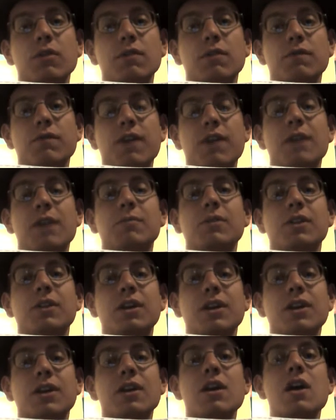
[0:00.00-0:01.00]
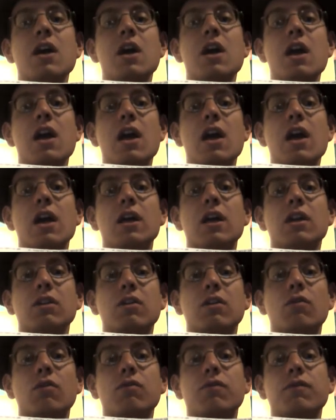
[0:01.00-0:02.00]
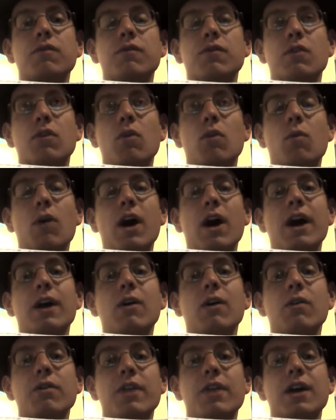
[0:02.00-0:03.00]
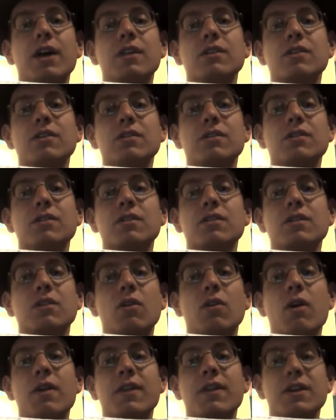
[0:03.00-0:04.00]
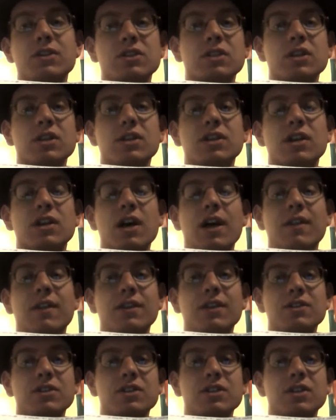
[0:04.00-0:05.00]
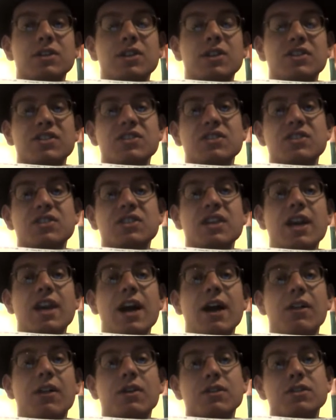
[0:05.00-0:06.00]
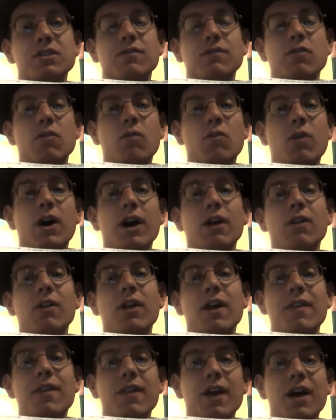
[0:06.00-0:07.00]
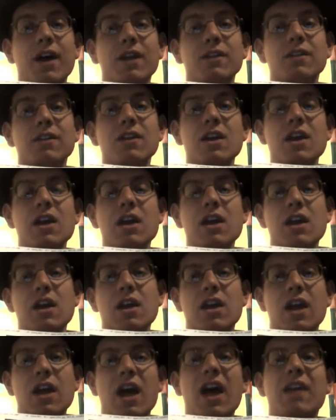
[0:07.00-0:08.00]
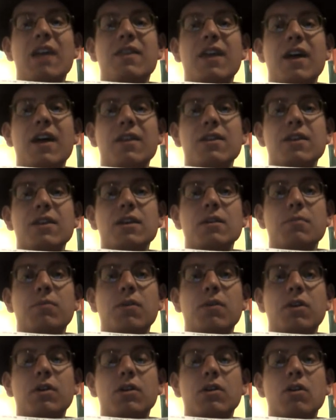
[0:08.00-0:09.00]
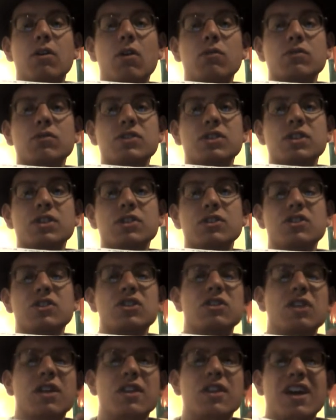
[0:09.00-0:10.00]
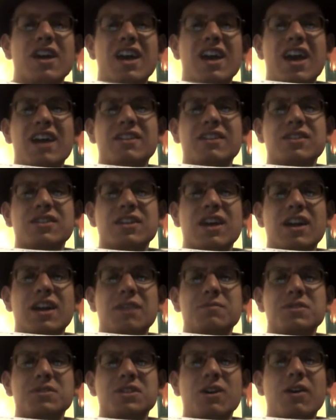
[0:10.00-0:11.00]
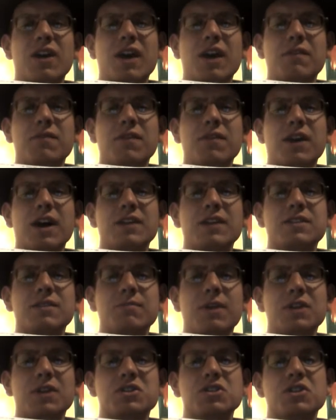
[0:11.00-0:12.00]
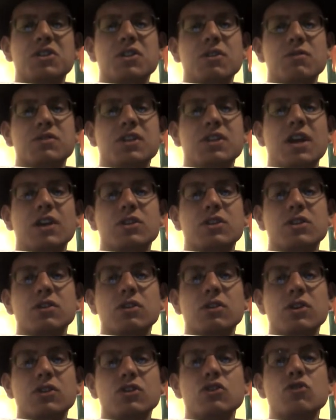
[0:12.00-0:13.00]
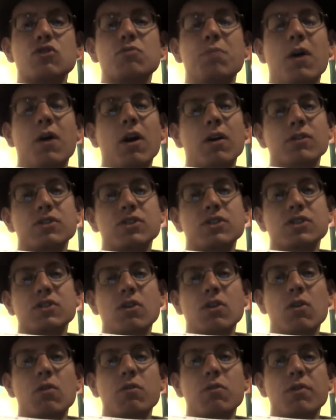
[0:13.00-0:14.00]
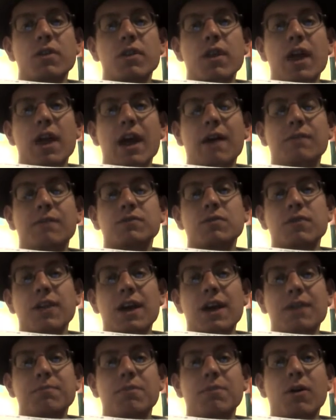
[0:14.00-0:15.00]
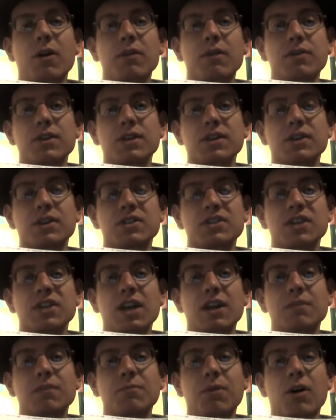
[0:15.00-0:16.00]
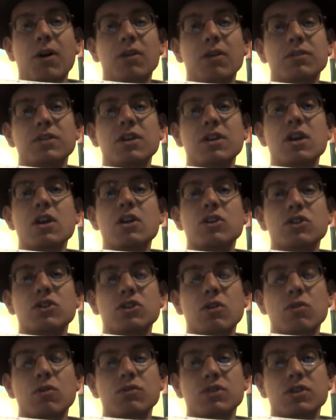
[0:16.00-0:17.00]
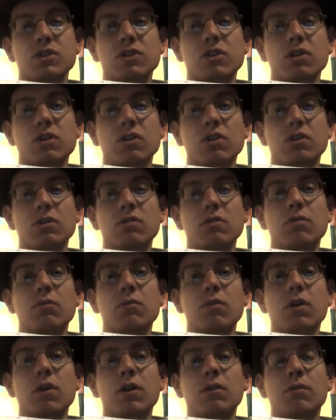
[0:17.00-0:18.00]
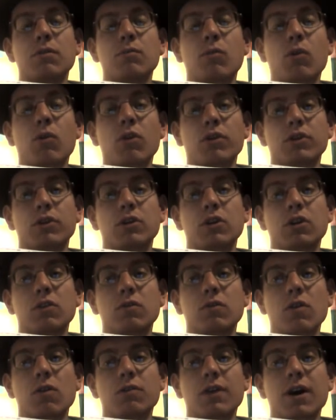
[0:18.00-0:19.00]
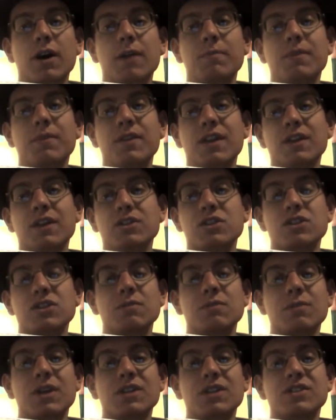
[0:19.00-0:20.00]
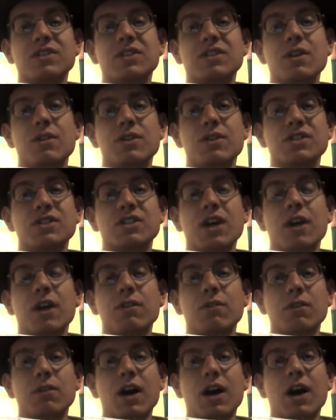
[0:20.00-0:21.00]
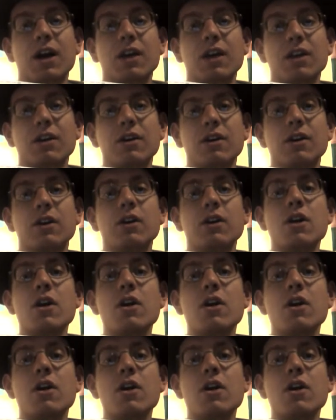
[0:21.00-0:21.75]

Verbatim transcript: her family, you know, for a while, then you know, and then she and then she doesn't see Alex for a while, and then and then the book goes into and and I'm sorry, I forgot to mention there's actually two parts. So after that part, the uh, second part shows her uh, more grown up, and then she meets uh, this other guy, uh,